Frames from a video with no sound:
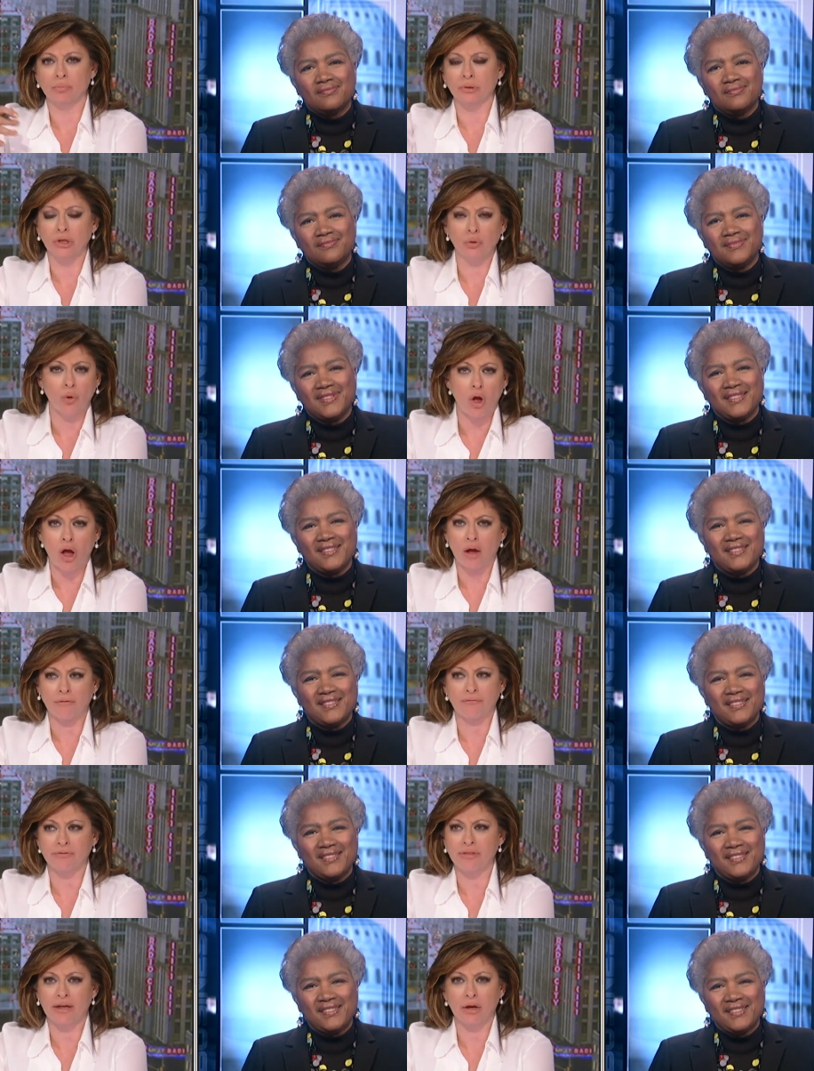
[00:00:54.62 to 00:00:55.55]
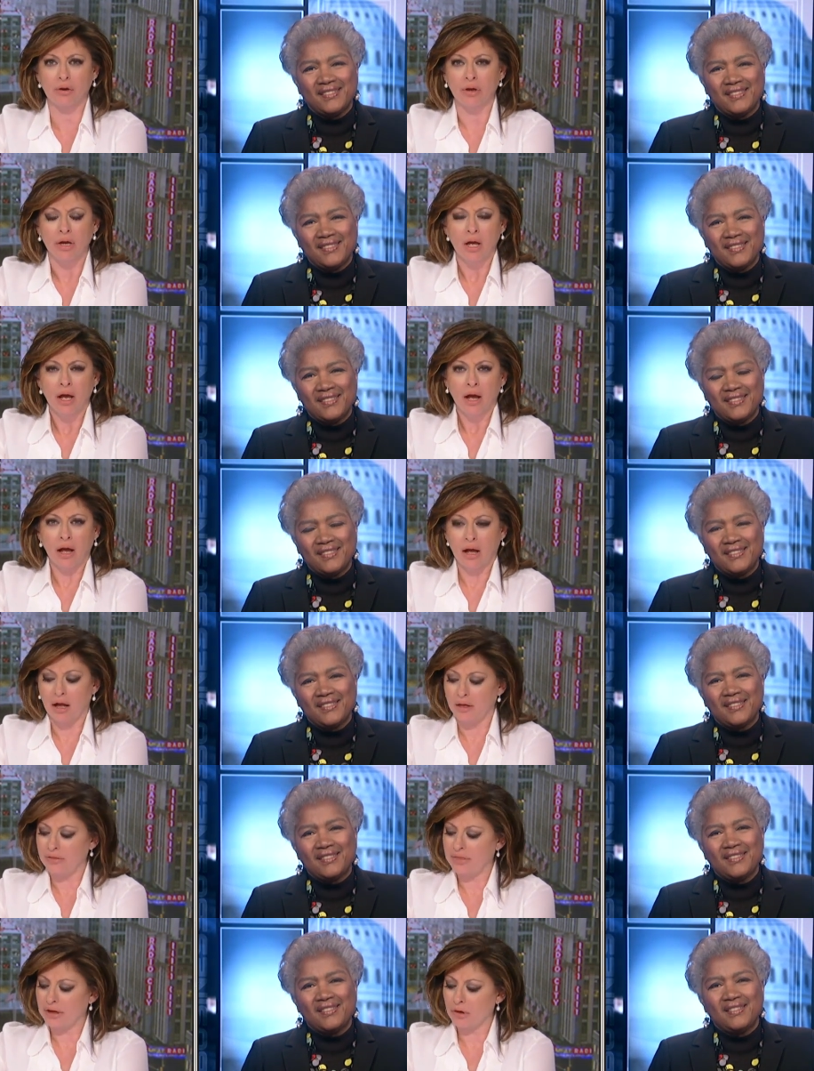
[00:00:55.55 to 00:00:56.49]
Speaker 1: blew off their,
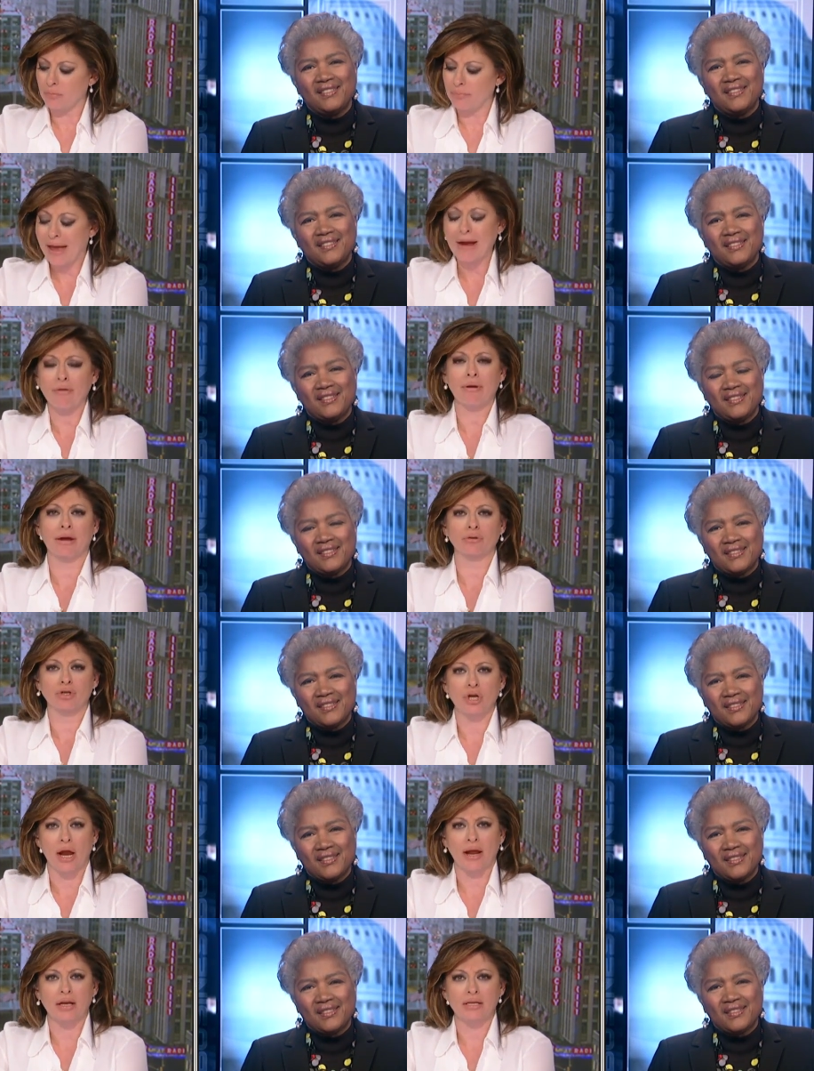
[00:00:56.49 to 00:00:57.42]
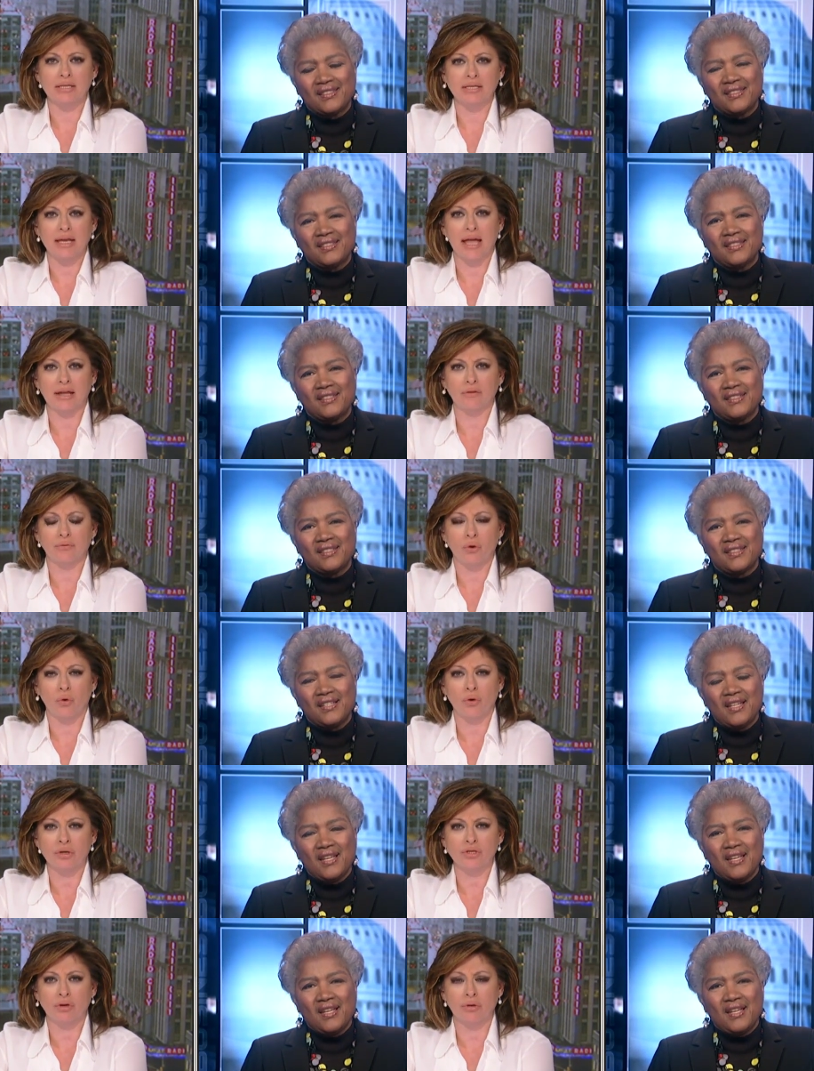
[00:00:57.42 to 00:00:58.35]
uh, their background checks and, of
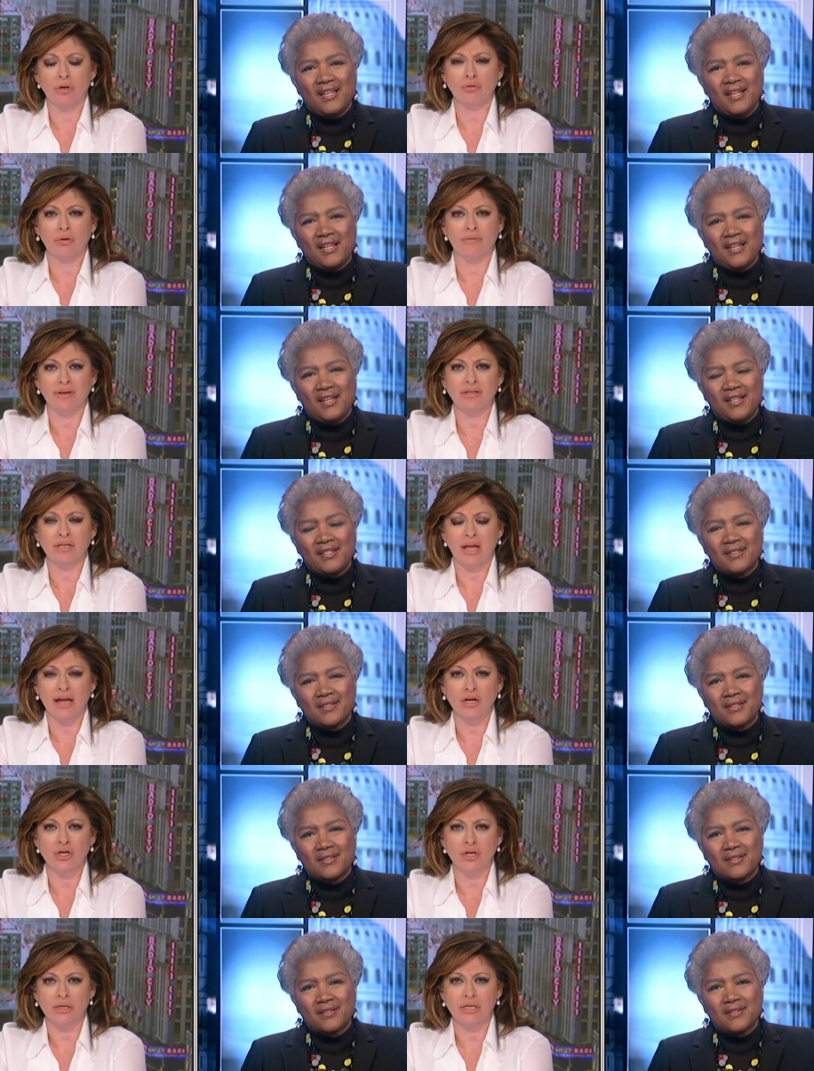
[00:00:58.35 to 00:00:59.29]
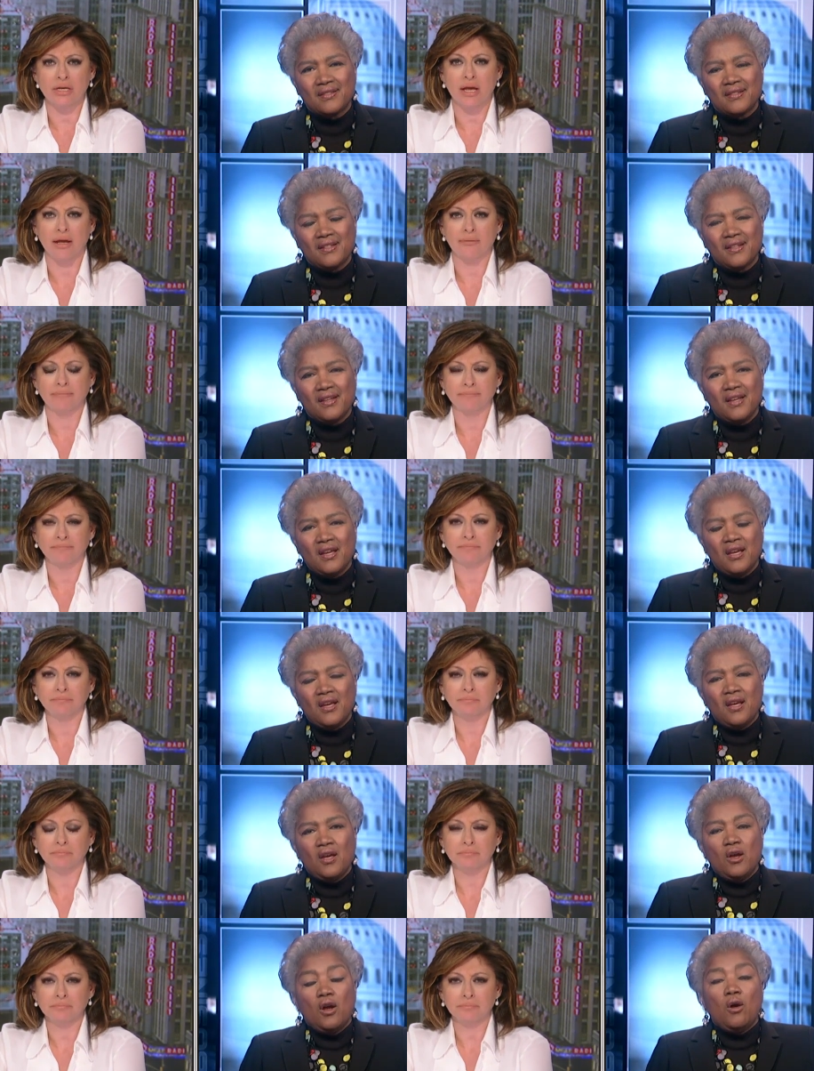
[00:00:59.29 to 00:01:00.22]
course, are under investigation today?
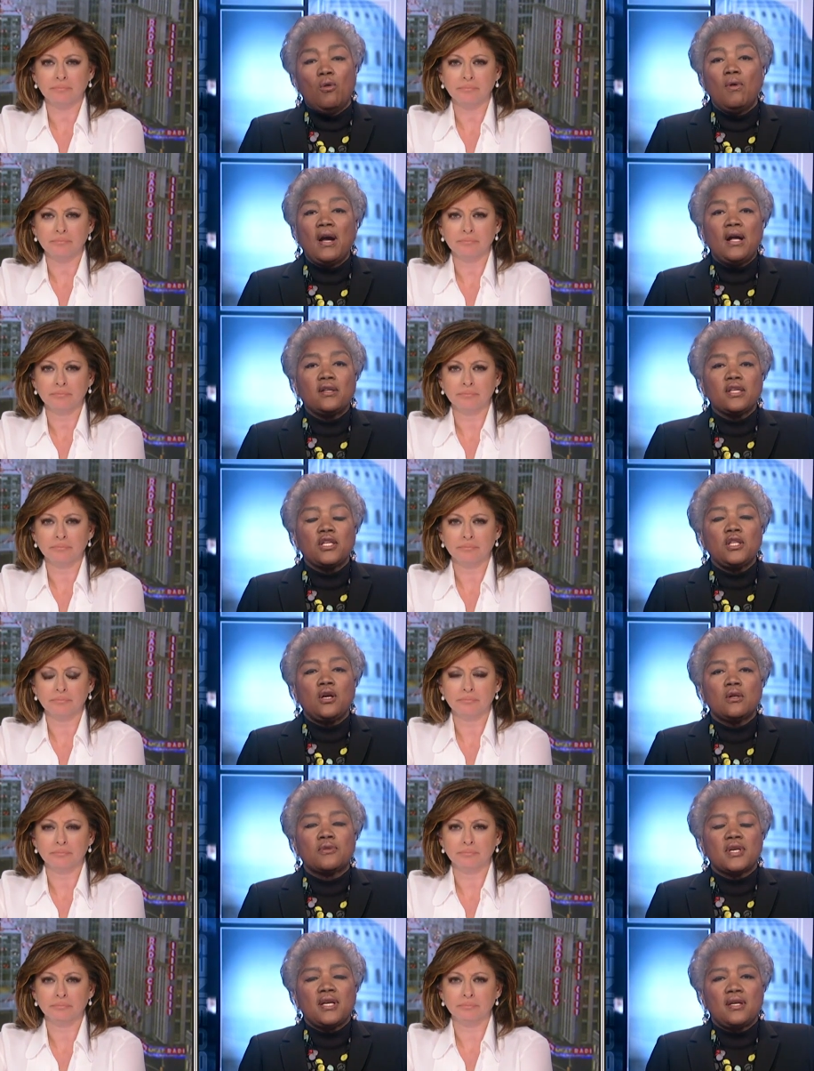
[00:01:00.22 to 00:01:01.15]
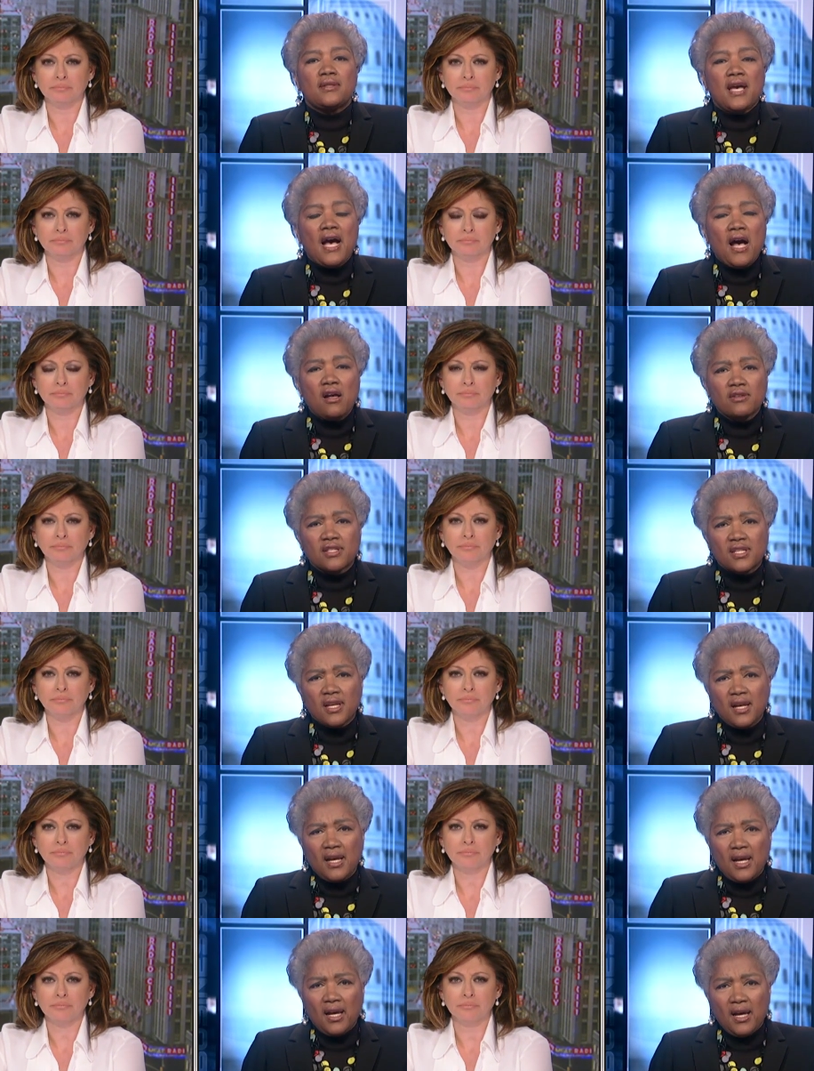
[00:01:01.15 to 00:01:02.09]
Speaker 2: Well, you know, the, the House
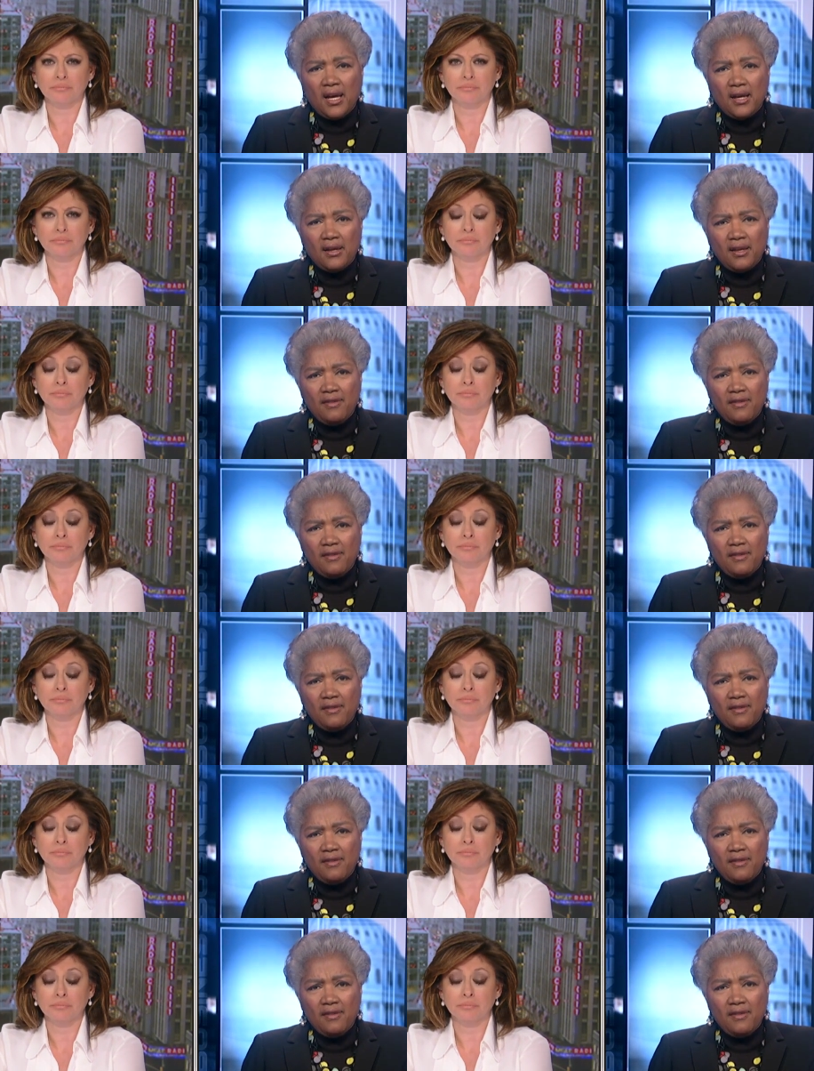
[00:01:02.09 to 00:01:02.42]
uh, uh,